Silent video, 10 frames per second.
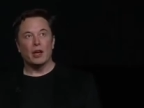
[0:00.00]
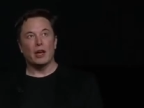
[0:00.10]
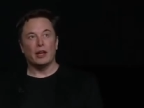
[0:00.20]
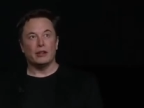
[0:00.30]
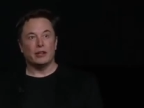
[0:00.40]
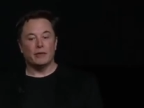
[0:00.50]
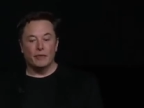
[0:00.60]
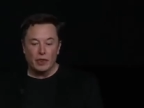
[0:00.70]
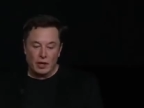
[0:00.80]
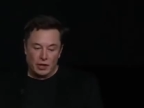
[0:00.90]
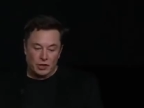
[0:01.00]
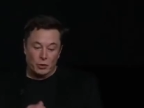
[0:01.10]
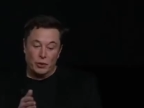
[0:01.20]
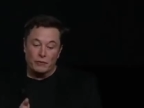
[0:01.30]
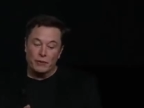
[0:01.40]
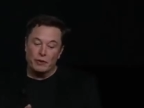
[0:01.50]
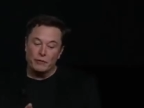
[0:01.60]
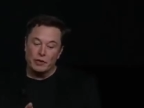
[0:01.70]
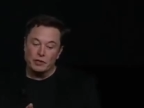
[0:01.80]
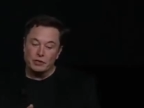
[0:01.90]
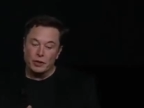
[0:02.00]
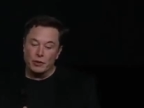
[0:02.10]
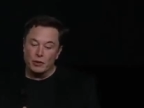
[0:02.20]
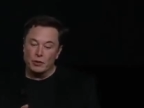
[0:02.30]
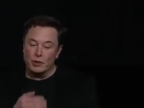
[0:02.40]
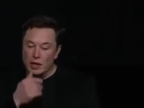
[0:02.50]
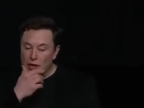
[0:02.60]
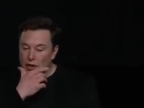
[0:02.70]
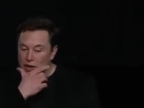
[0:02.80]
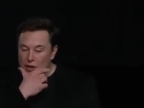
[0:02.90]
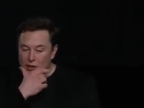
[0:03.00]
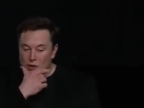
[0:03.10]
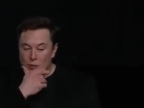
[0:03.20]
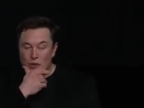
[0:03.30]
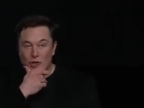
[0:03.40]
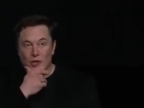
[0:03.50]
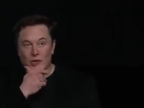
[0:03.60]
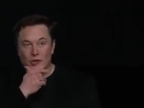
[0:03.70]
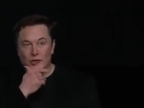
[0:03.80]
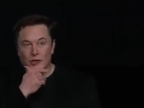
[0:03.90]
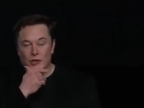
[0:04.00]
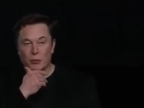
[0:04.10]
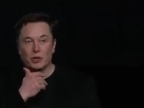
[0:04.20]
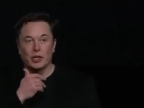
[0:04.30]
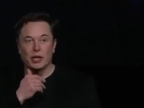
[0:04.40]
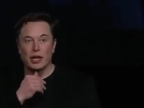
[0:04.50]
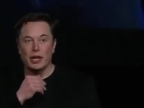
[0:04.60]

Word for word: And um, so we went from zero uh, superchargers to building